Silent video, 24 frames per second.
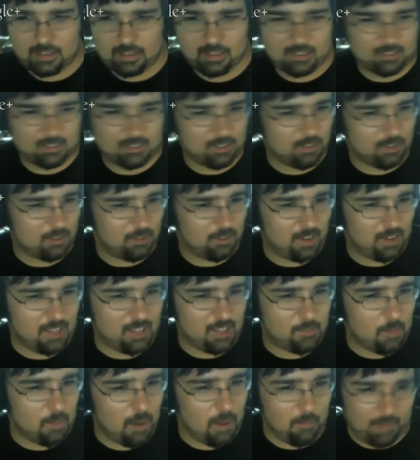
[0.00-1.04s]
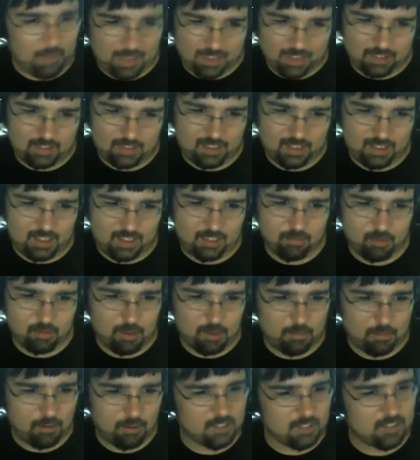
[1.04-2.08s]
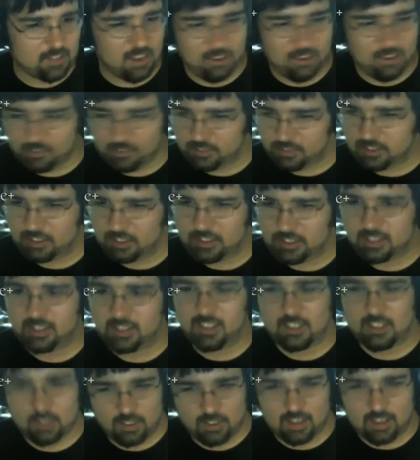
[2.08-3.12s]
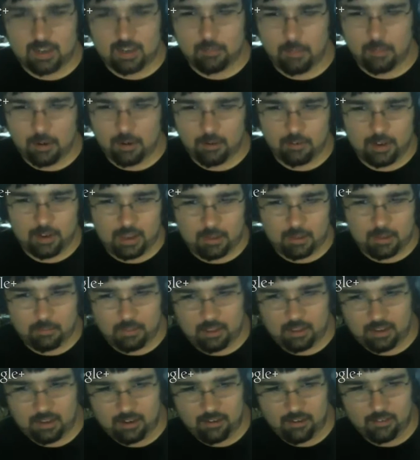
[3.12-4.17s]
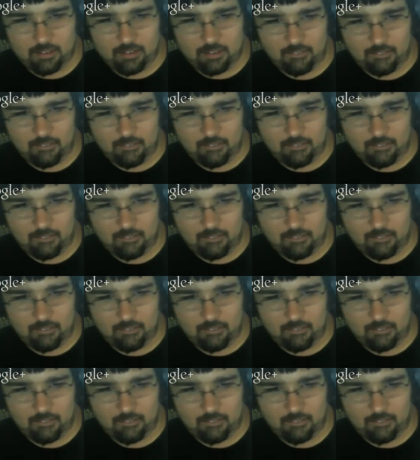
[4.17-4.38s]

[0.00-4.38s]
So Hbomb and the E3 press conferences, unless you got a better name there.